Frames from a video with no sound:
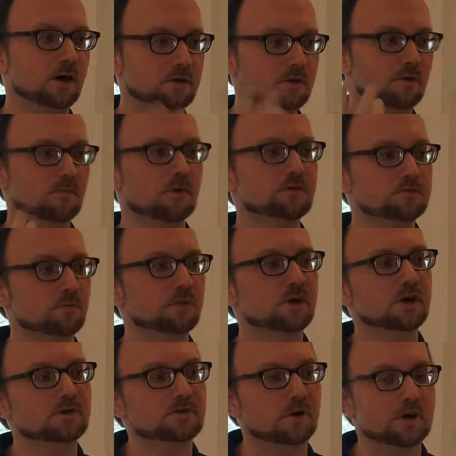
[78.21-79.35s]
universal
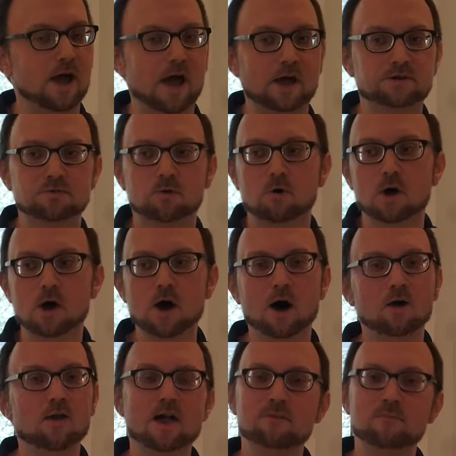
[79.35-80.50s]
because they're natural. A
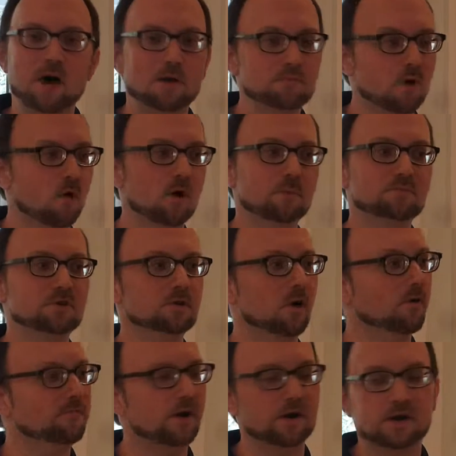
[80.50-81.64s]
lot of my poems
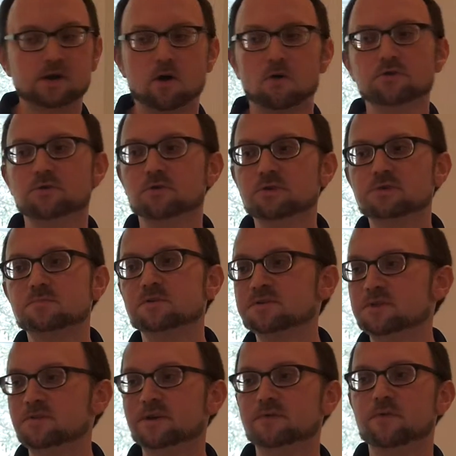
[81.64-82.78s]
are very culturally
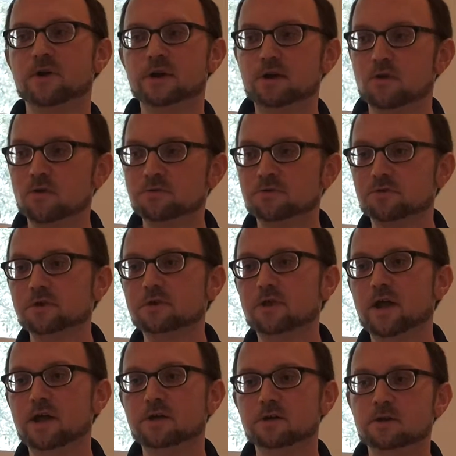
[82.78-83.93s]
specific, very culturally
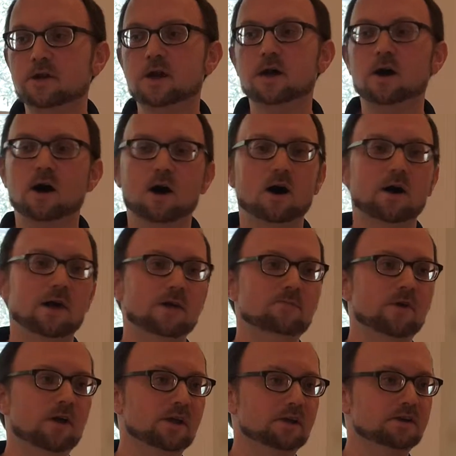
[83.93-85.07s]
laden, and
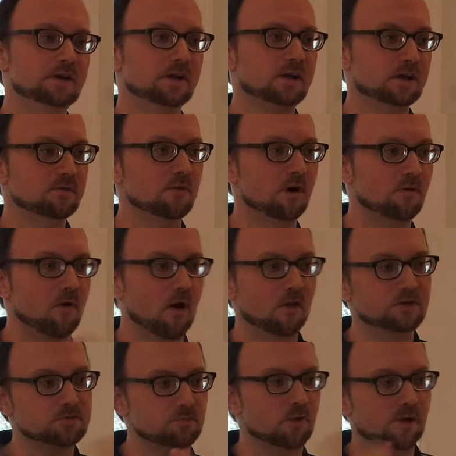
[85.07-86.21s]
very indicative of all
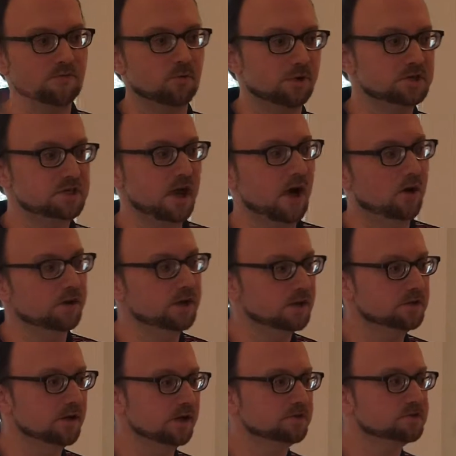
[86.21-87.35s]
this referentiality
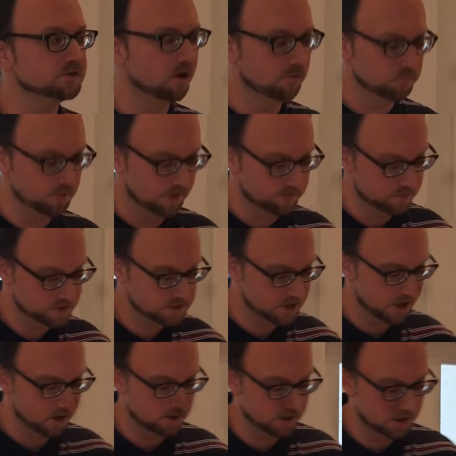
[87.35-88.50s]
and
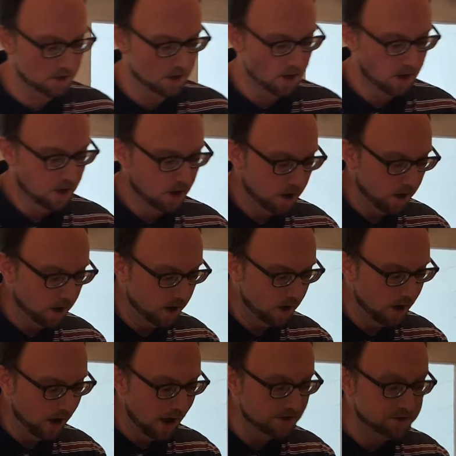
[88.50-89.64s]
self-referentiality.
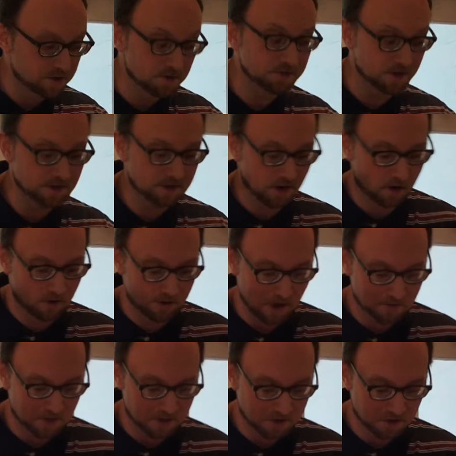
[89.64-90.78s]
I do think, though, that
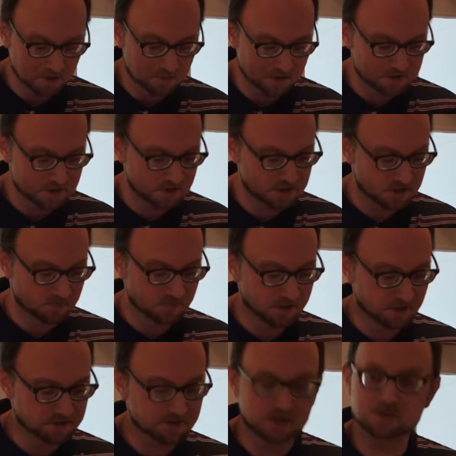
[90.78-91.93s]
I'm in a good position
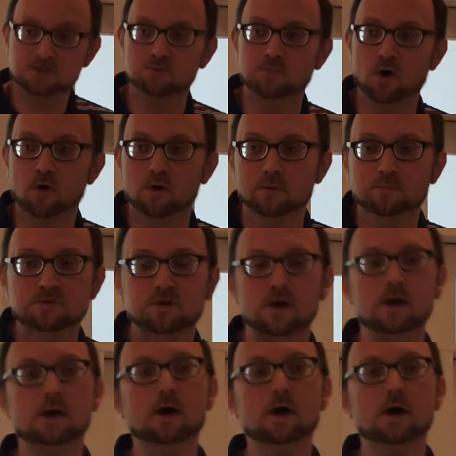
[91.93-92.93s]
because these two poems